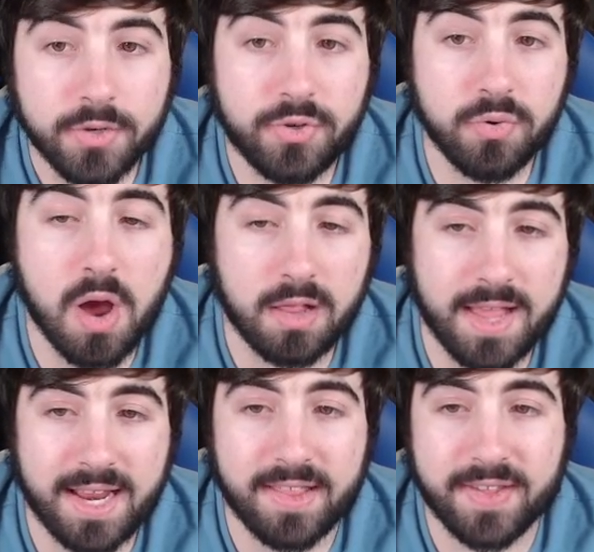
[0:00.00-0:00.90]
Do not
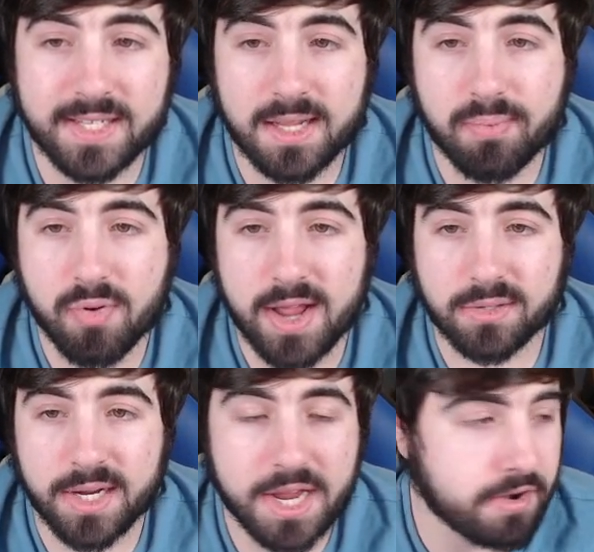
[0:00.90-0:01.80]
let this
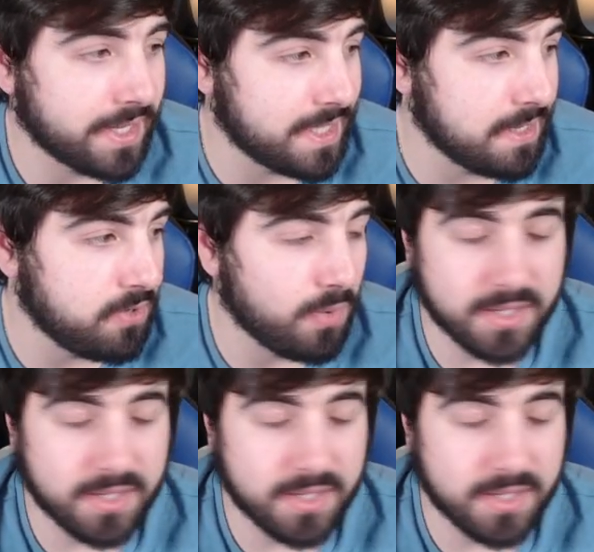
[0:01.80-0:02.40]
price right here deceive you.